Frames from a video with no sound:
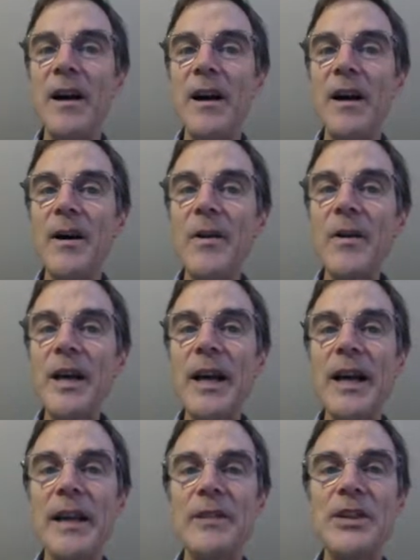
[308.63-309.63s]

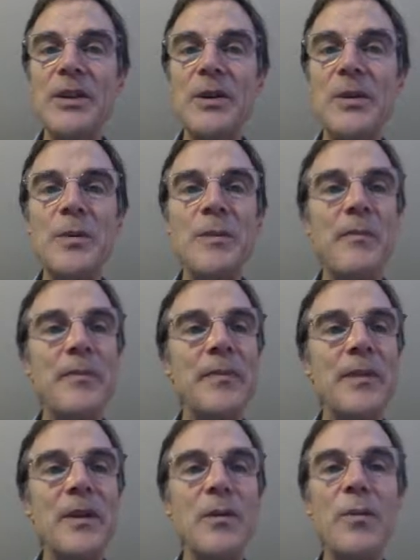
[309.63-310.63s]
Okay, so
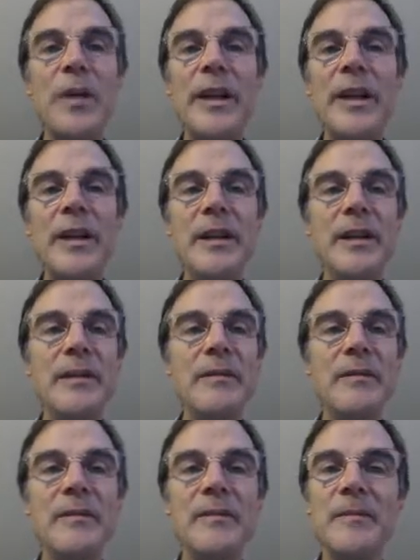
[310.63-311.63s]
we
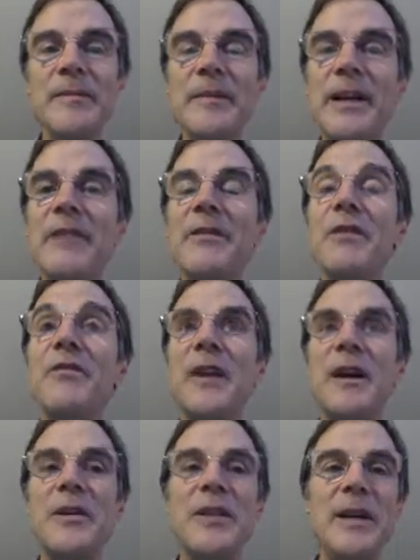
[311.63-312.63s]
give the
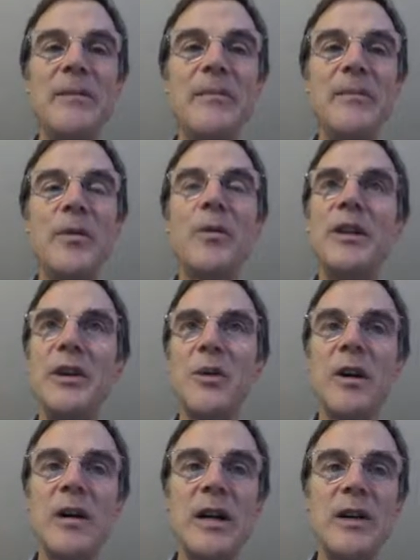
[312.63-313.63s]
file name or the
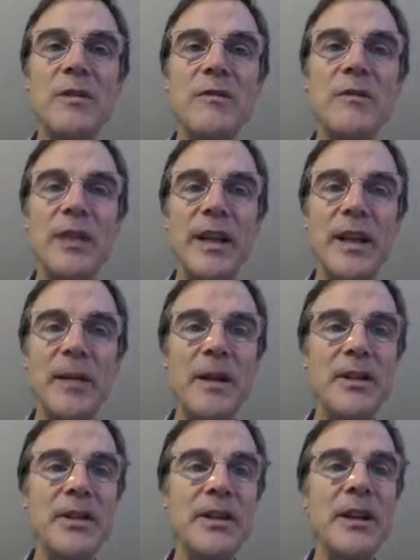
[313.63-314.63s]
URL for the
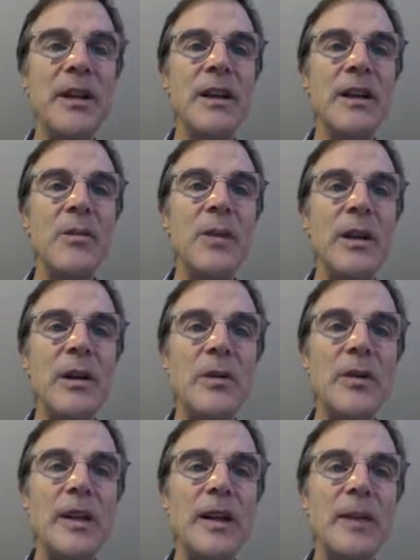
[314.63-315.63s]
image, we
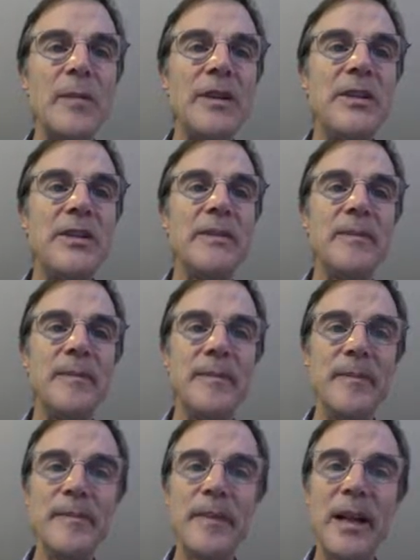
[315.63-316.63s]
load the image,
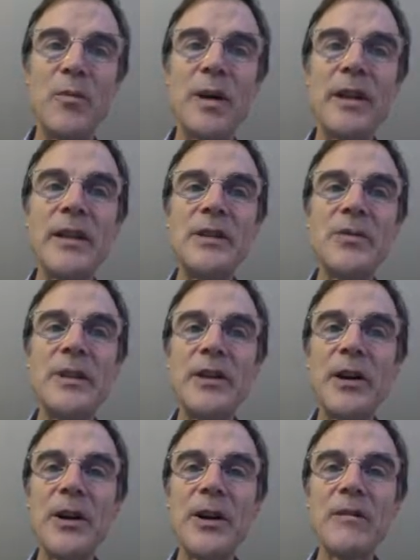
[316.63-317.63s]
and what gets
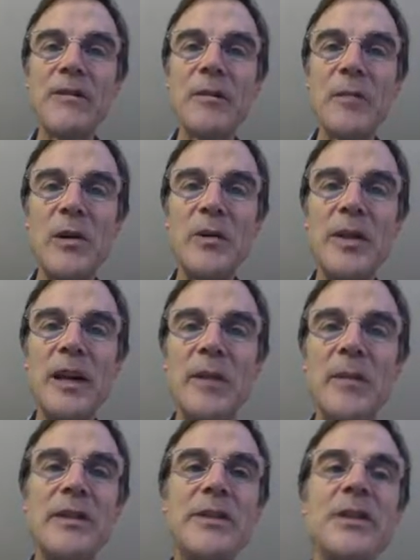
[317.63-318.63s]
returned from load
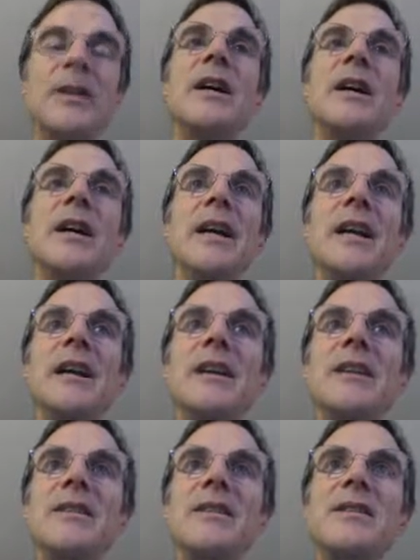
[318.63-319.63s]
image
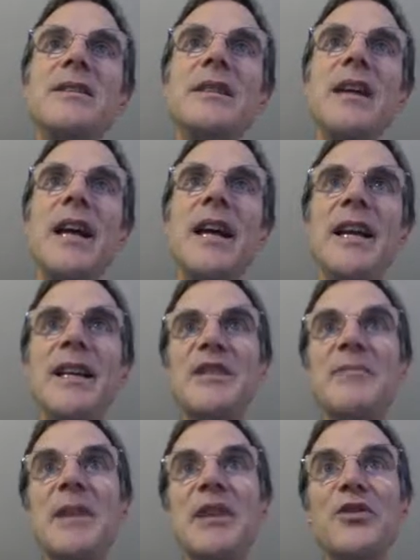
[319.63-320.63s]
is a
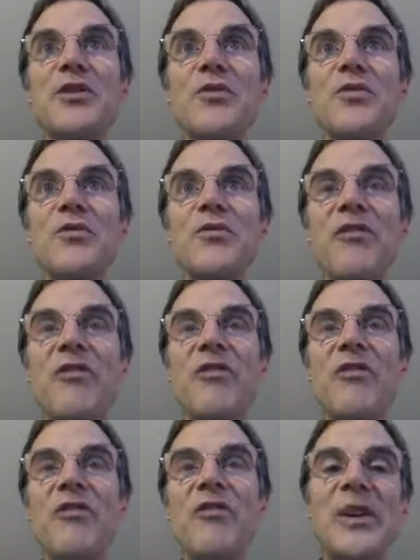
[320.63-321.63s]
special
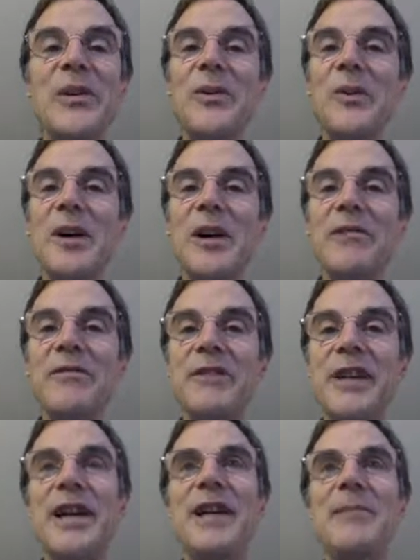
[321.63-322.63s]
value of
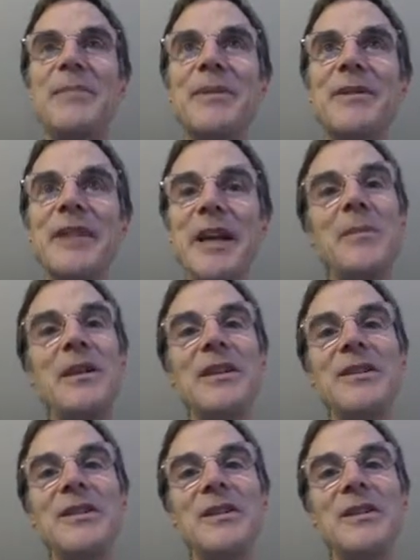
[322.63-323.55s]
type image.